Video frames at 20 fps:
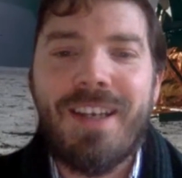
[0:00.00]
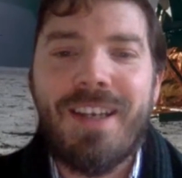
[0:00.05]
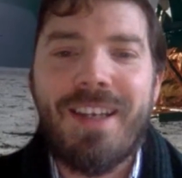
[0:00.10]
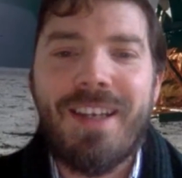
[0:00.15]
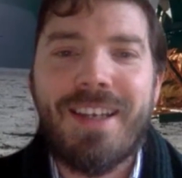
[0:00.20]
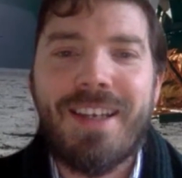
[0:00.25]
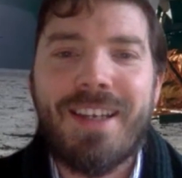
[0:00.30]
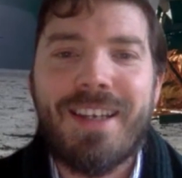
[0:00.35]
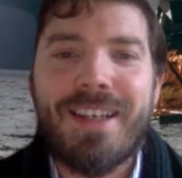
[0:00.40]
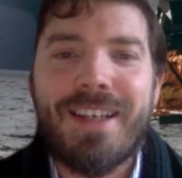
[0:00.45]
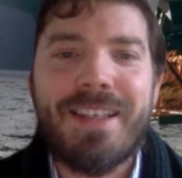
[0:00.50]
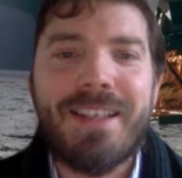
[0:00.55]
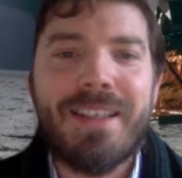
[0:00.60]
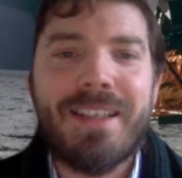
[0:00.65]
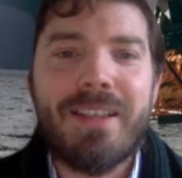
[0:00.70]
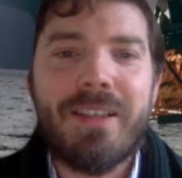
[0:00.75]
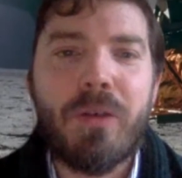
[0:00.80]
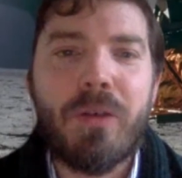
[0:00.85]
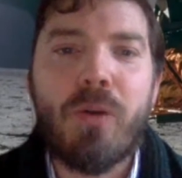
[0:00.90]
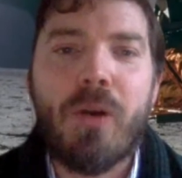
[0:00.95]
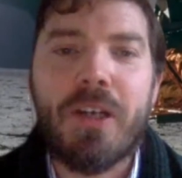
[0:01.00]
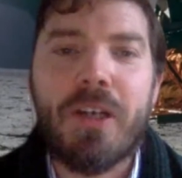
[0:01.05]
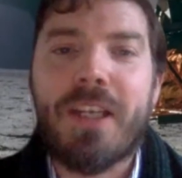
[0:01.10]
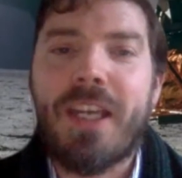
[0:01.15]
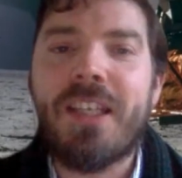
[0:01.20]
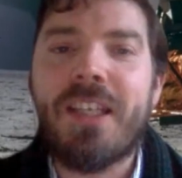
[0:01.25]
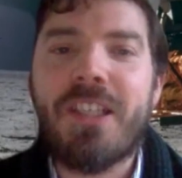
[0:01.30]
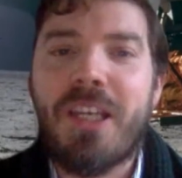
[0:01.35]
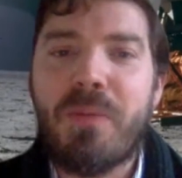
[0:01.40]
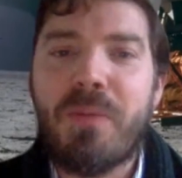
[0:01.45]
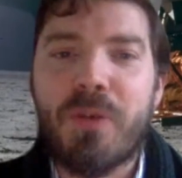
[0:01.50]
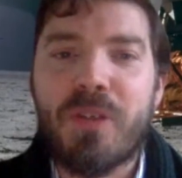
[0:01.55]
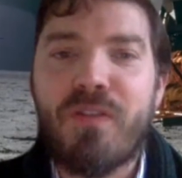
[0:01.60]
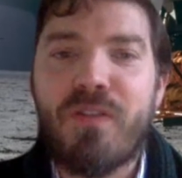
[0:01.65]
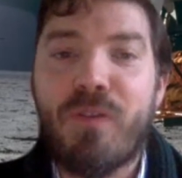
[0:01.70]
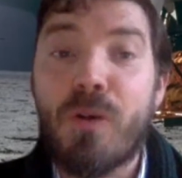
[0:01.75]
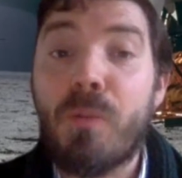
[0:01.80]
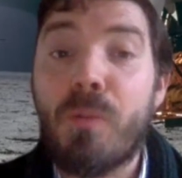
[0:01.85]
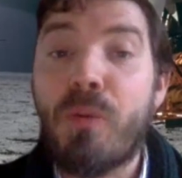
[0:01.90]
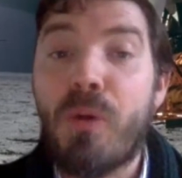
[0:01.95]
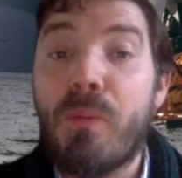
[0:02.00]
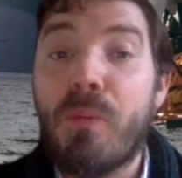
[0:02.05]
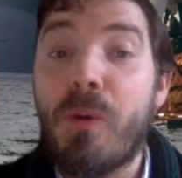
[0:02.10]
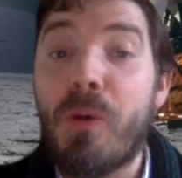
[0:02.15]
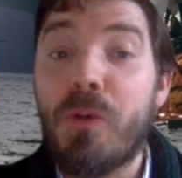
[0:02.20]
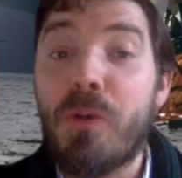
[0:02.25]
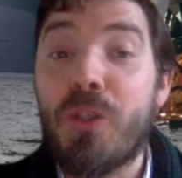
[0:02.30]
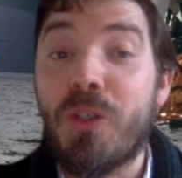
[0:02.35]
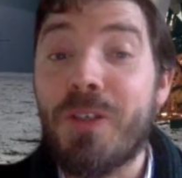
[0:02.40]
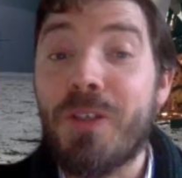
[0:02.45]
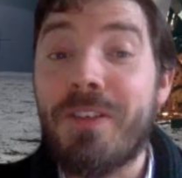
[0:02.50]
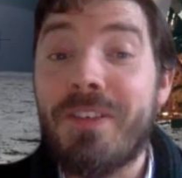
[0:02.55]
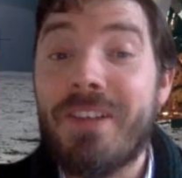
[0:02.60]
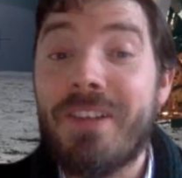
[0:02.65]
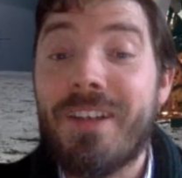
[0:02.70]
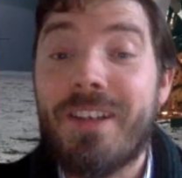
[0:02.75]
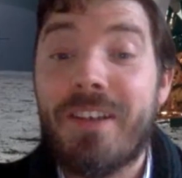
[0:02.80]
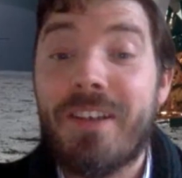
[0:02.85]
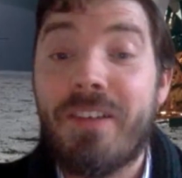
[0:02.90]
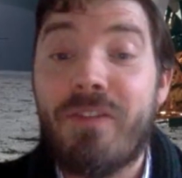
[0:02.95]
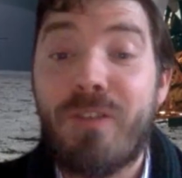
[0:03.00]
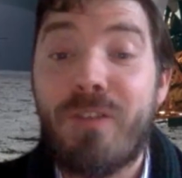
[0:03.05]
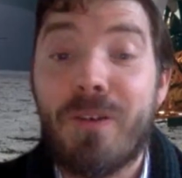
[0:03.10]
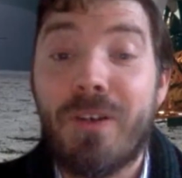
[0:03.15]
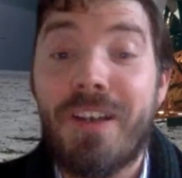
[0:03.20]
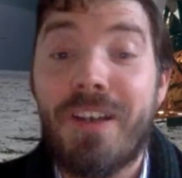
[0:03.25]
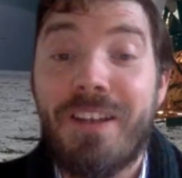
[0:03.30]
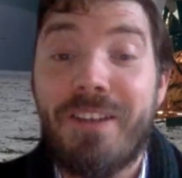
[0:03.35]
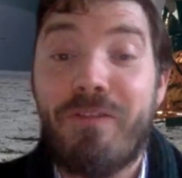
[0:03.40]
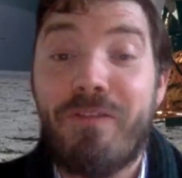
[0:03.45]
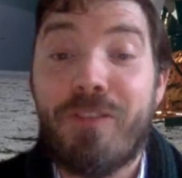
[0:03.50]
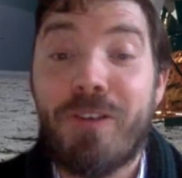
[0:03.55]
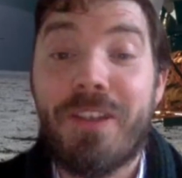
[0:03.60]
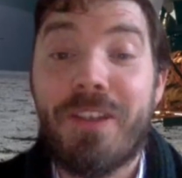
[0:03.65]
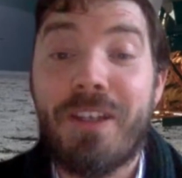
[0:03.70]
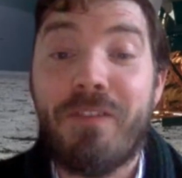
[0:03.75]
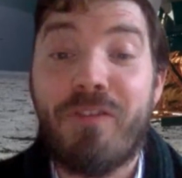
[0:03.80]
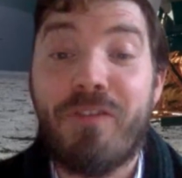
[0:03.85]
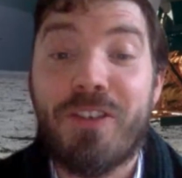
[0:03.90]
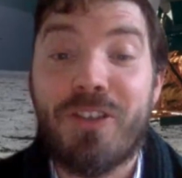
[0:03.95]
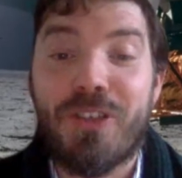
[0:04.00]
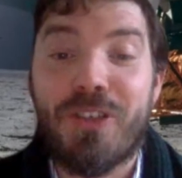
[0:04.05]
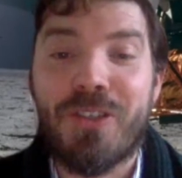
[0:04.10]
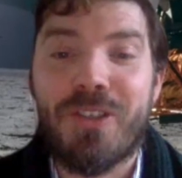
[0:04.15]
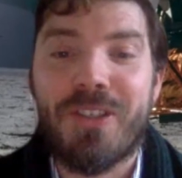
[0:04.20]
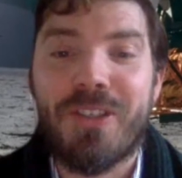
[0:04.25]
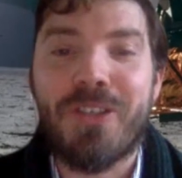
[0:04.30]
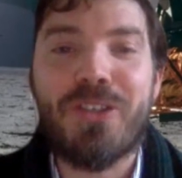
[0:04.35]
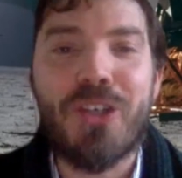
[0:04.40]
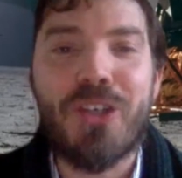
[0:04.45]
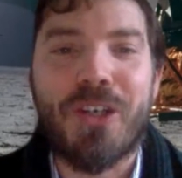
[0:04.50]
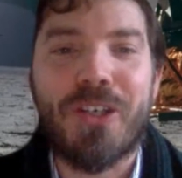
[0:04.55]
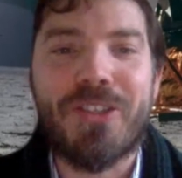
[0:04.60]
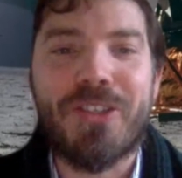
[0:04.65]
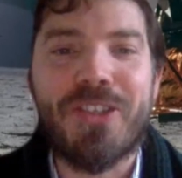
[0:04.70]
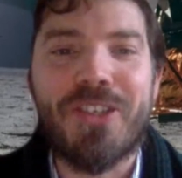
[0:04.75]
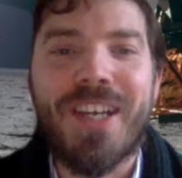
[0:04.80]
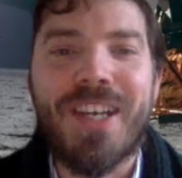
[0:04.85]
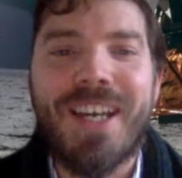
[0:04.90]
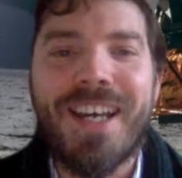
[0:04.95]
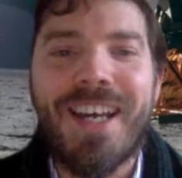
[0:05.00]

Who are gatekeepers for promotion for the officials in charge.